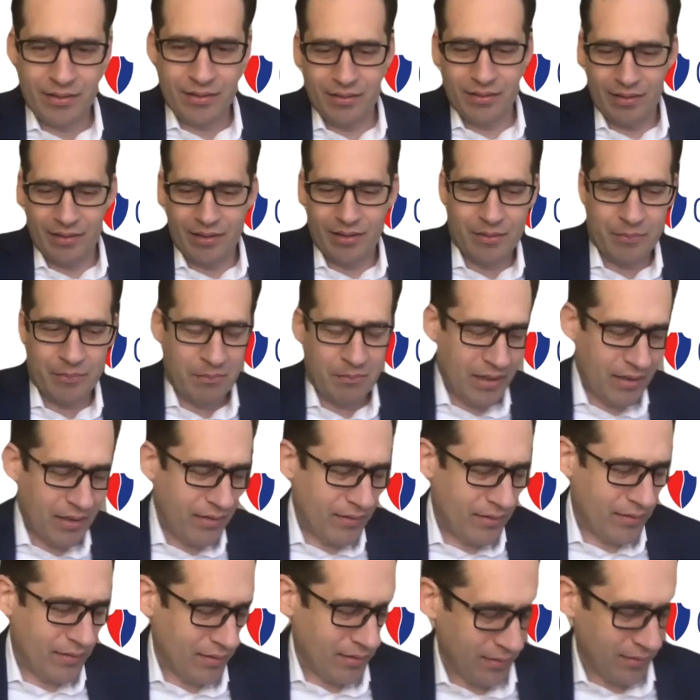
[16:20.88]
an
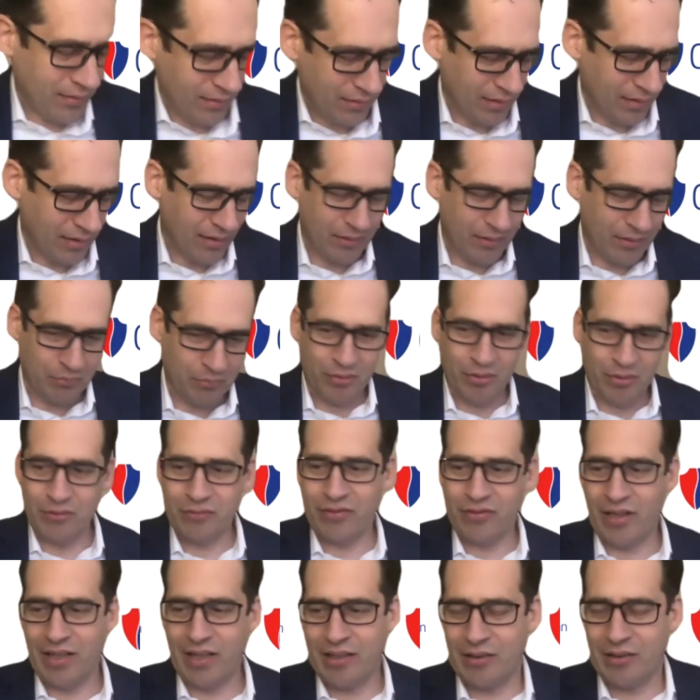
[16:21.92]
amazing
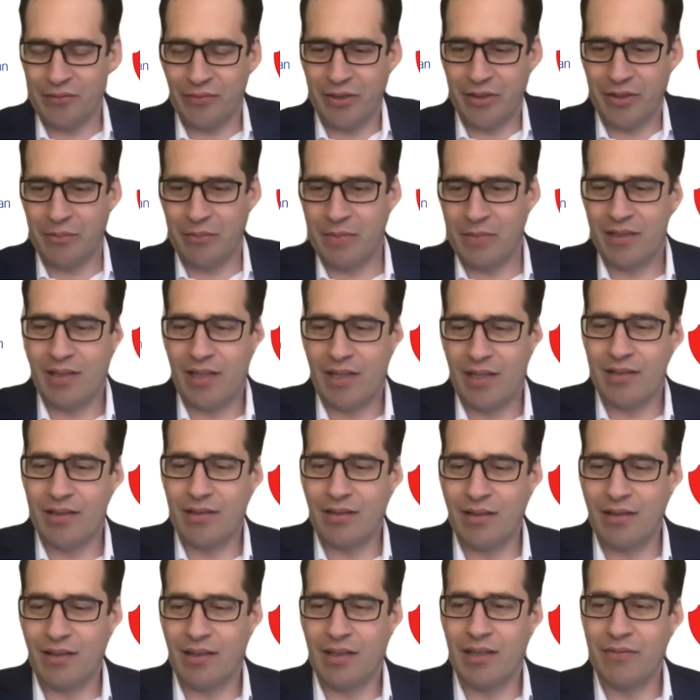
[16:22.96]
profile of him, and
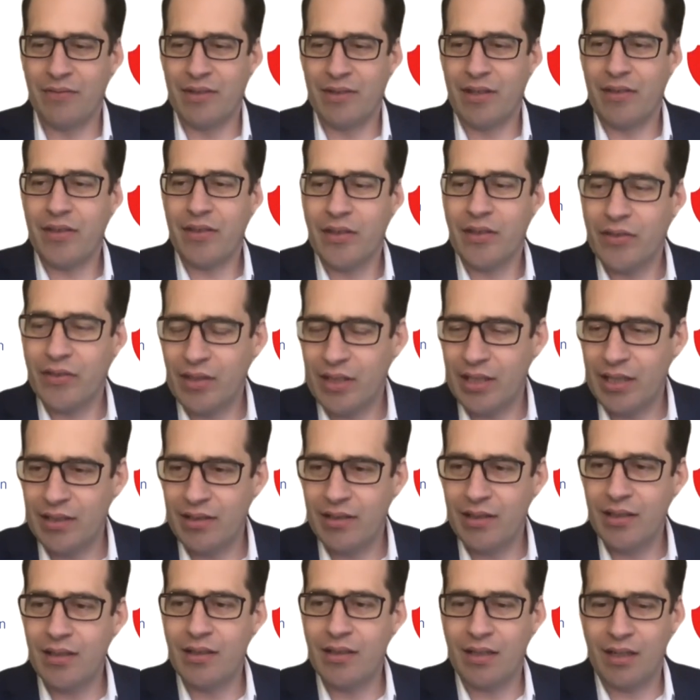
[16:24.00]
even the things that he
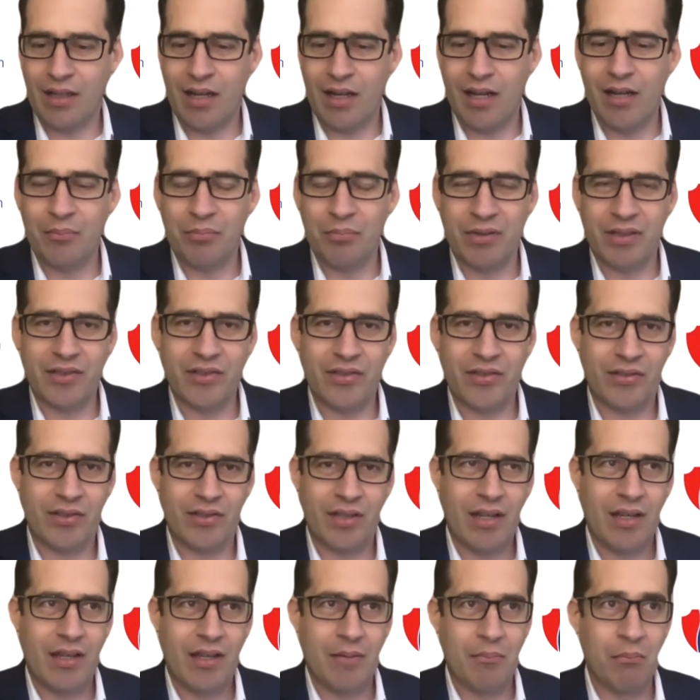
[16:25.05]
didn't accomplish,
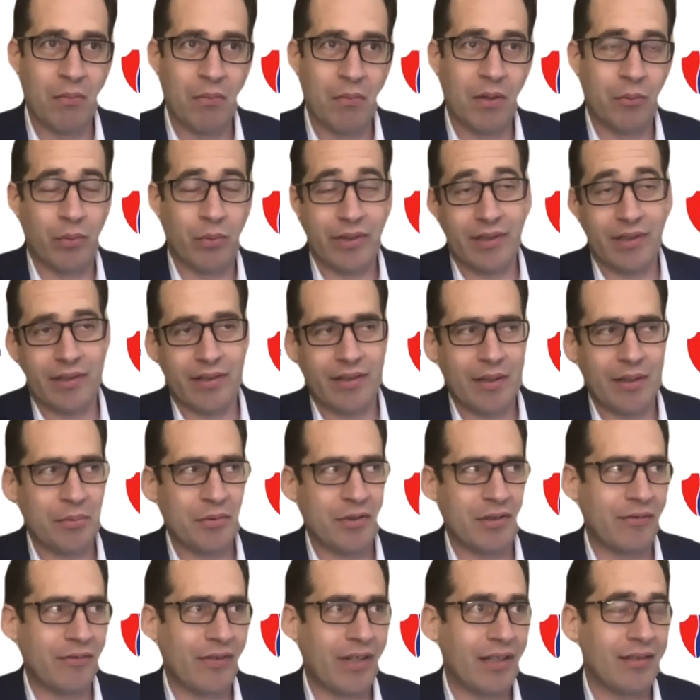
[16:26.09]
with the exception of
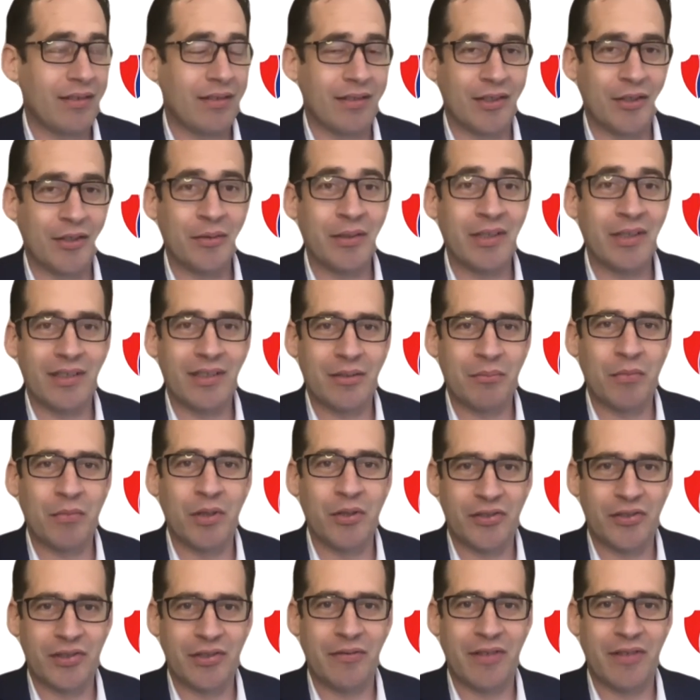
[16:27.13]
Iceland and Greenland, most
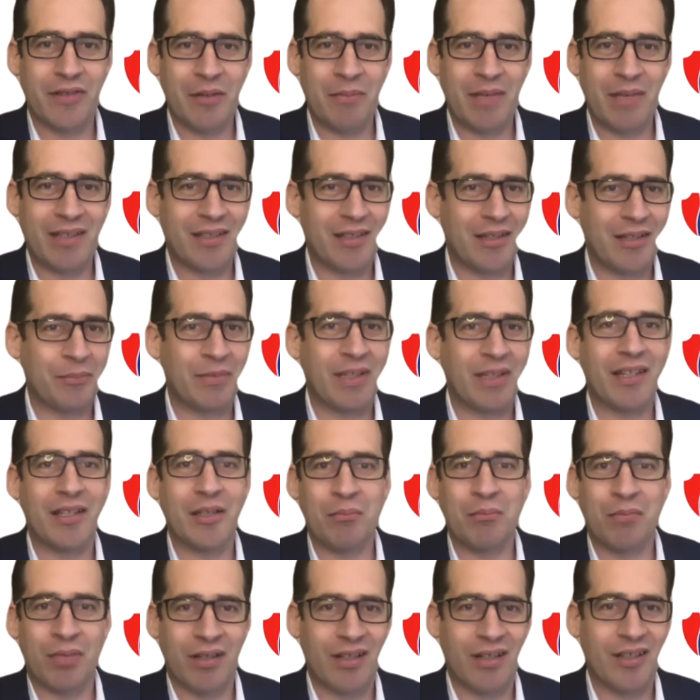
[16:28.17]
of them ended up getting
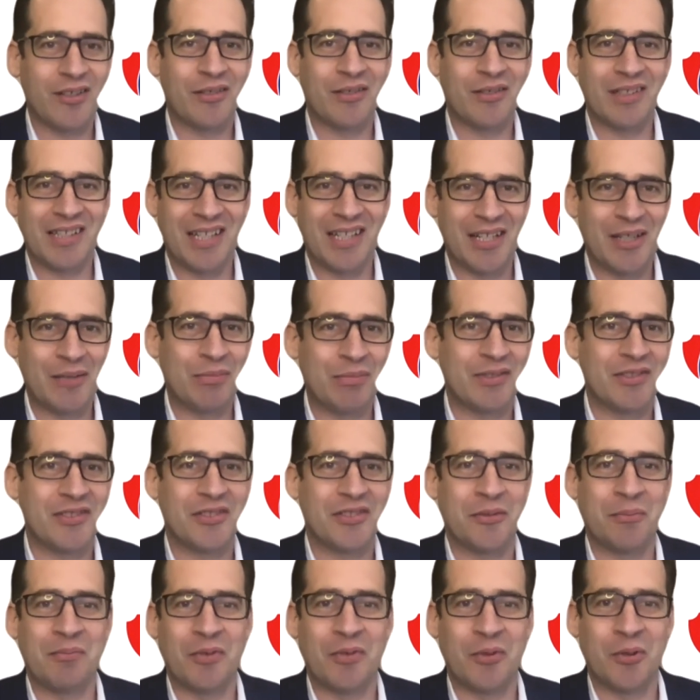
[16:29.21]
bought or accomplished
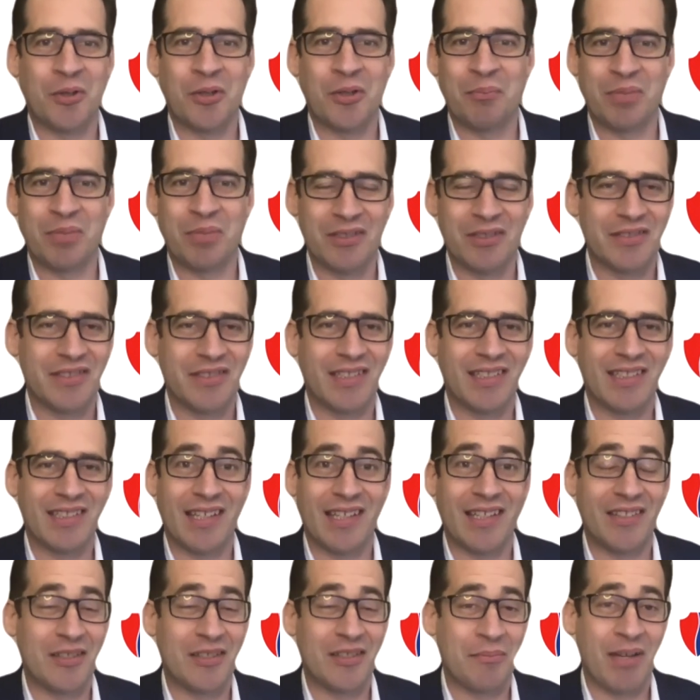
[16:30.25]
or built in the
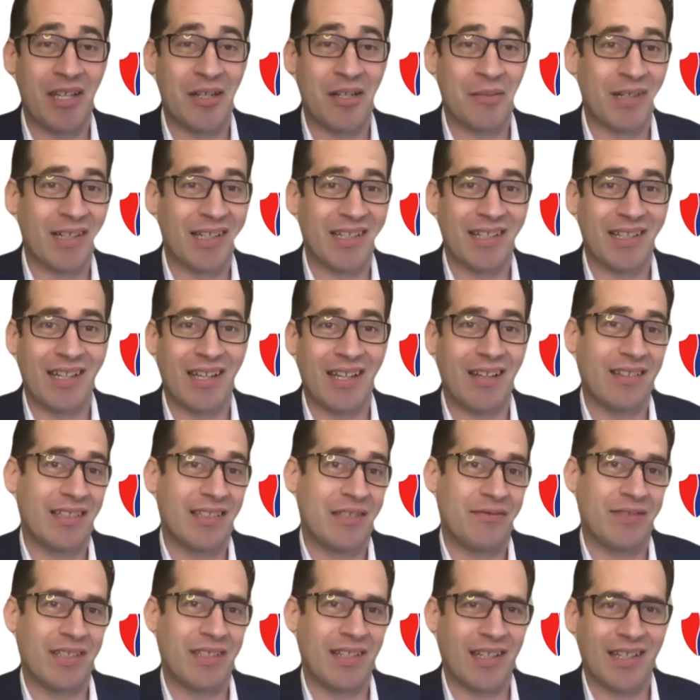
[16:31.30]
case of the Panama Canal, even
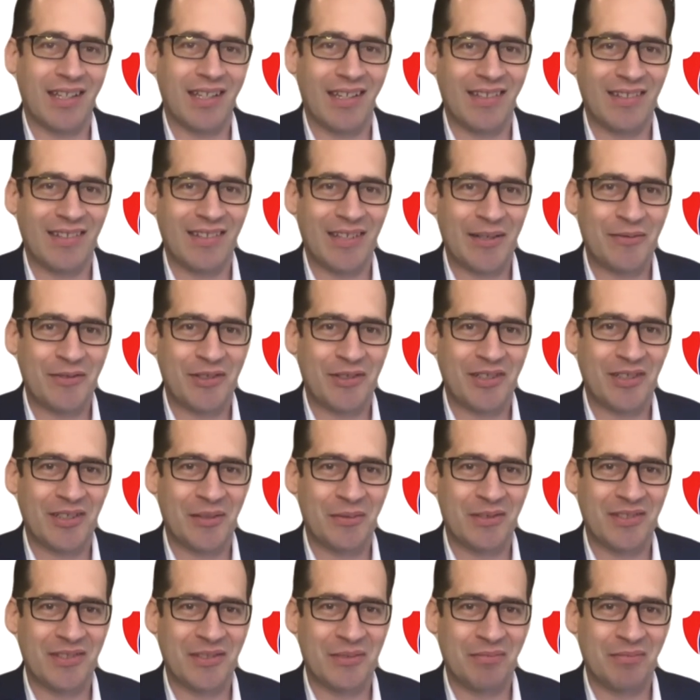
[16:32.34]
decades after he was in place.